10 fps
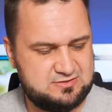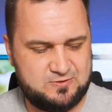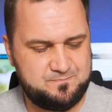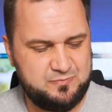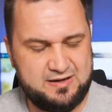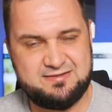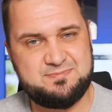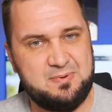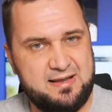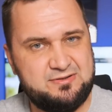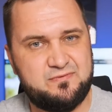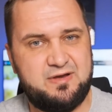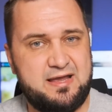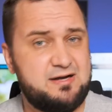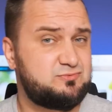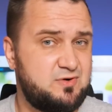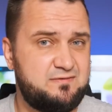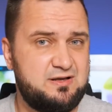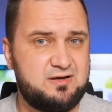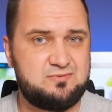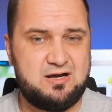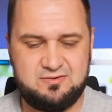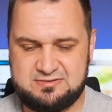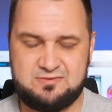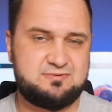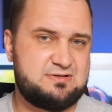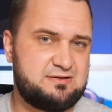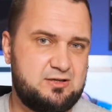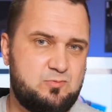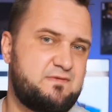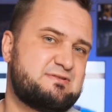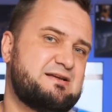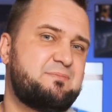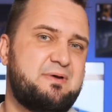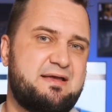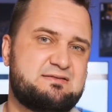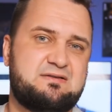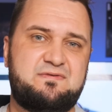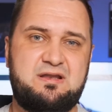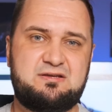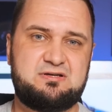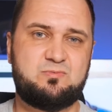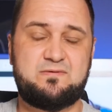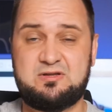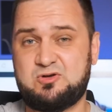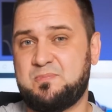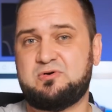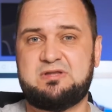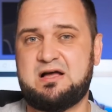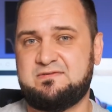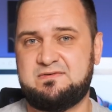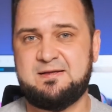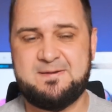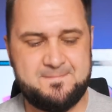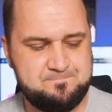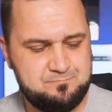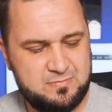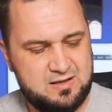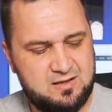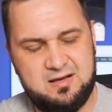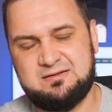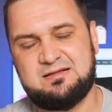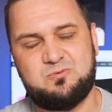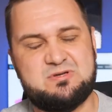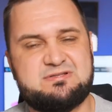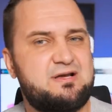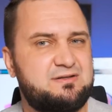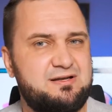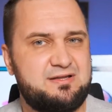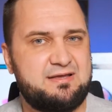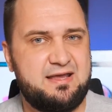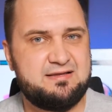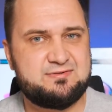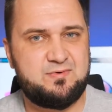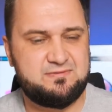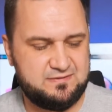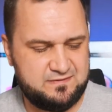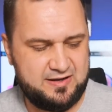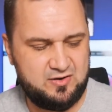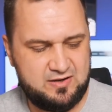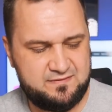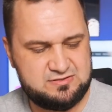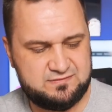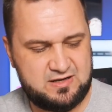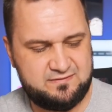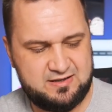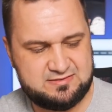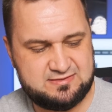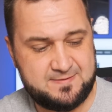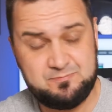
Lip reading: So there is plenty of air traveling around, so starting with sub-bass and finishing with the top octave. And that was certainly the case with the FiiO FH5S.